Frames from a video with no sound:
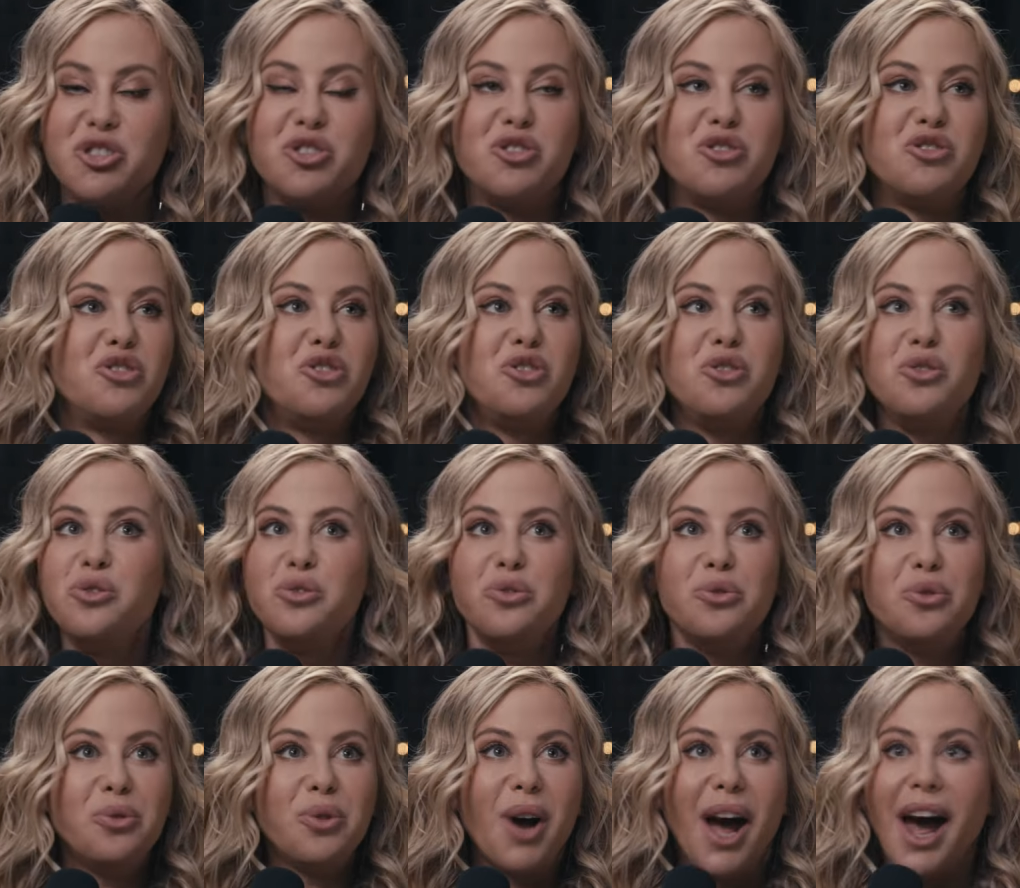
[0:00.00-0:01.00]

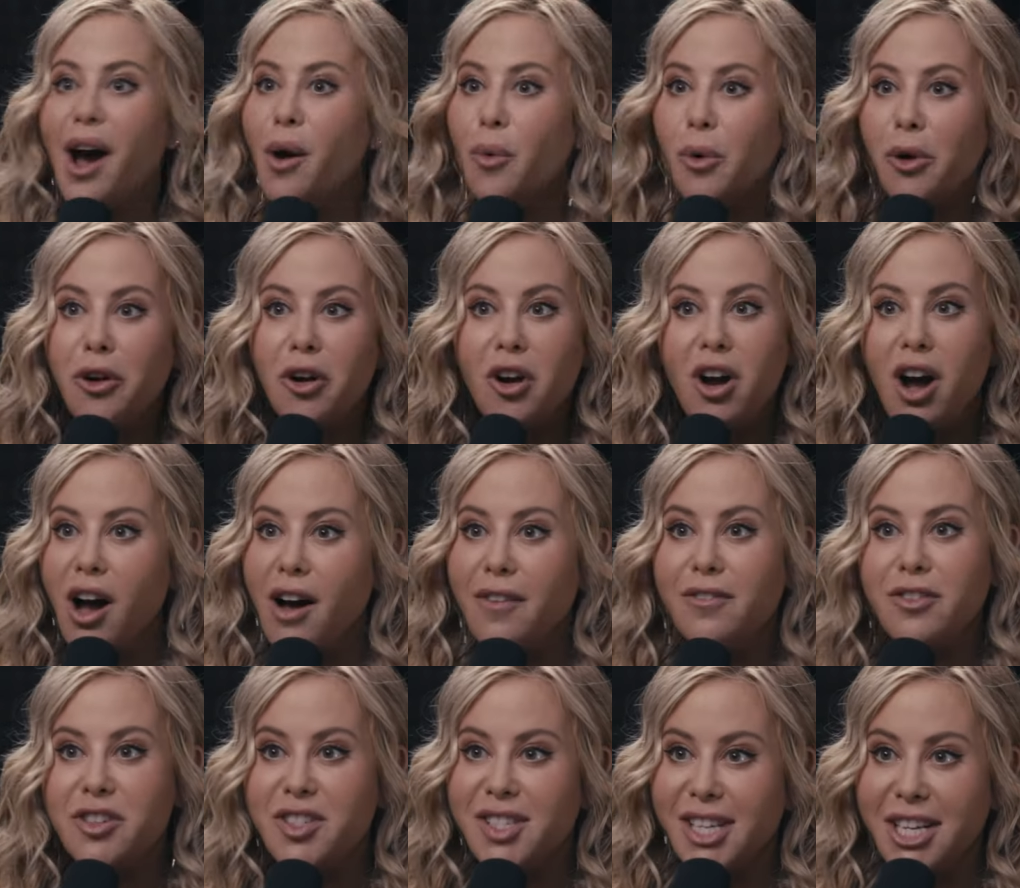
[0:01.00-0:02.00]
two hour
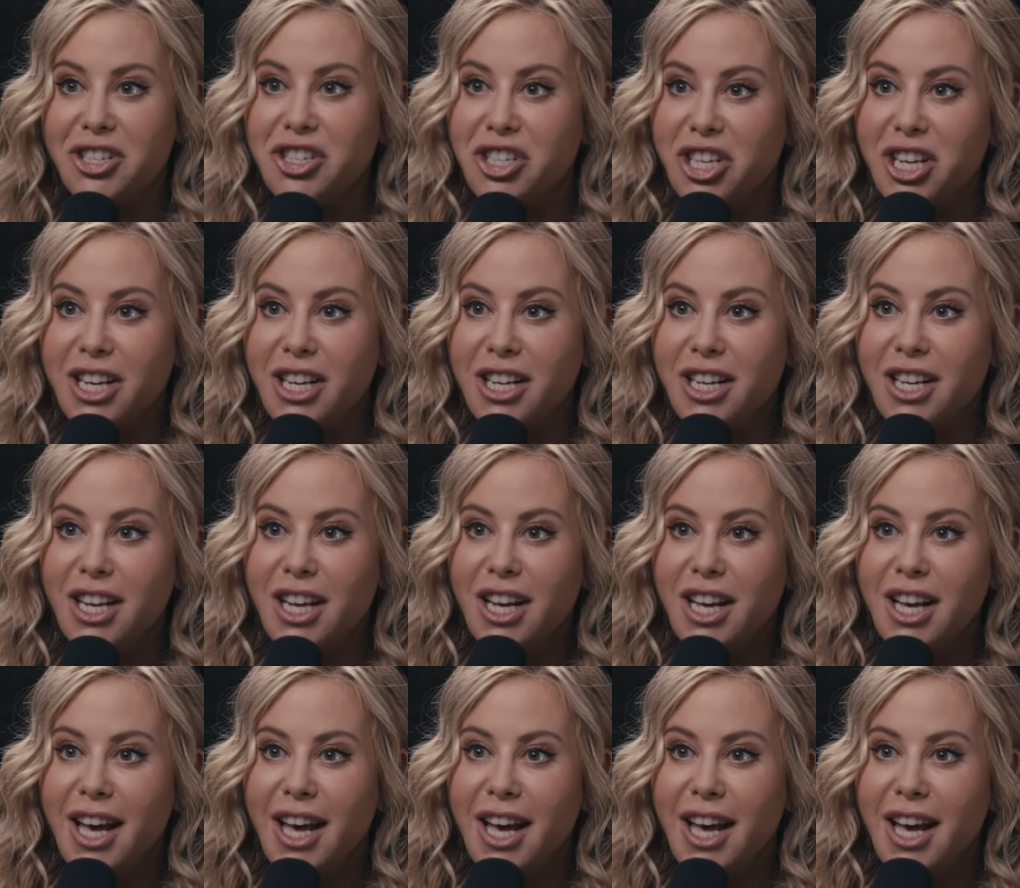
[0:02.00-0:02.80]
conversation.